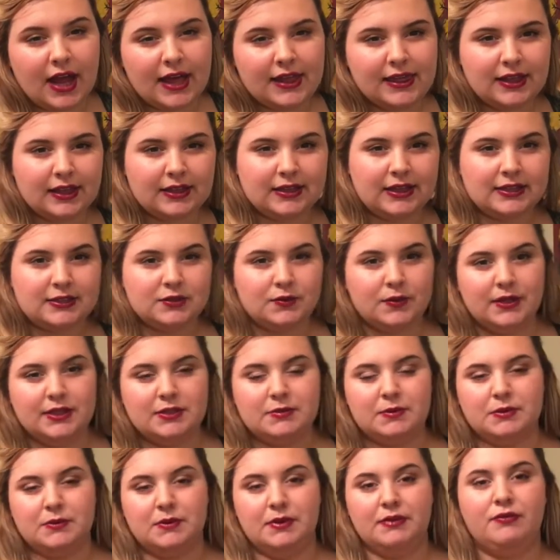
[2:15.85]
I think that's what it's
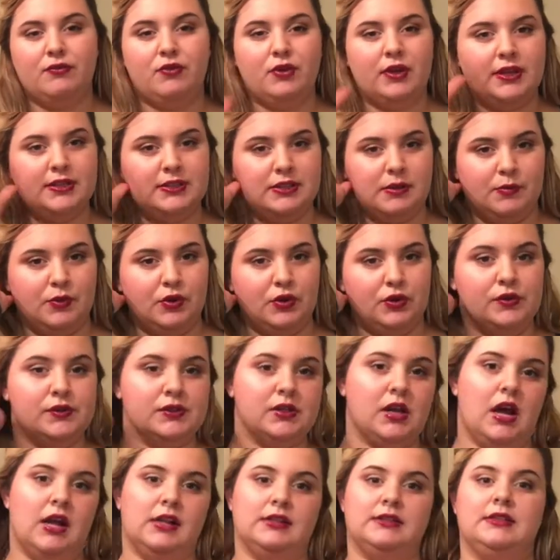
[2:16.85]
supposed to be for, someone
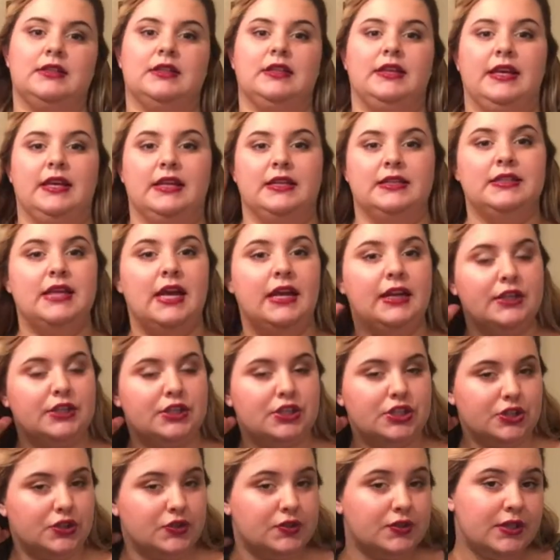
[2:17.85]
who's constantly in
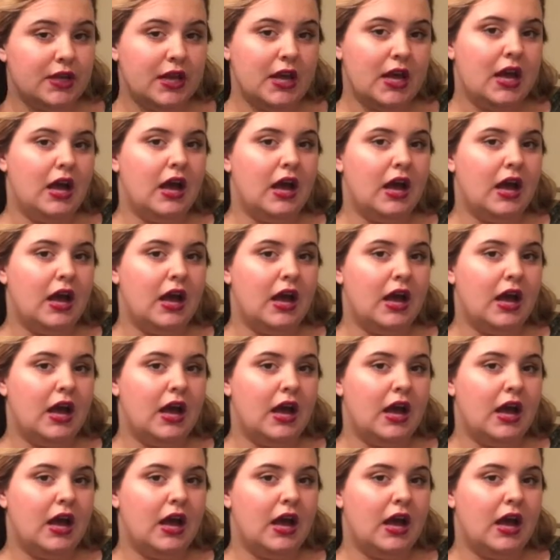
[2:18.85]
tennis shoes.